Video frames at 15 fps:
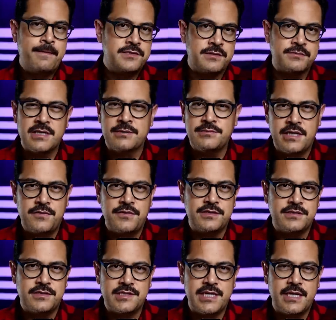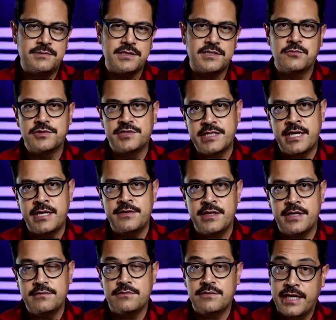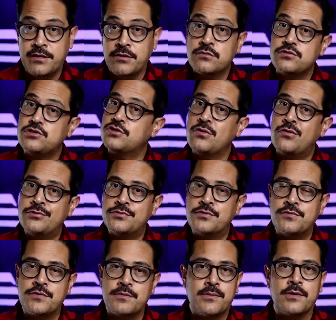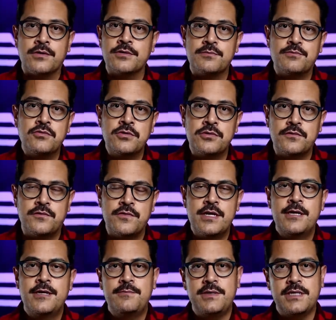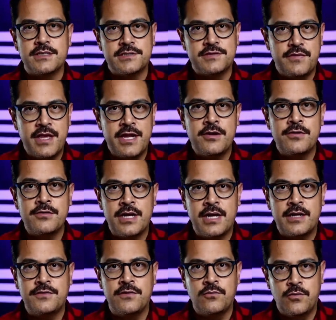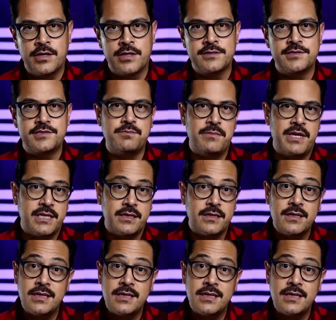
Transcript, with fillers: Sometimes atheists and skeptics will say that they don't shoulder the burden of proof because they're not the ones making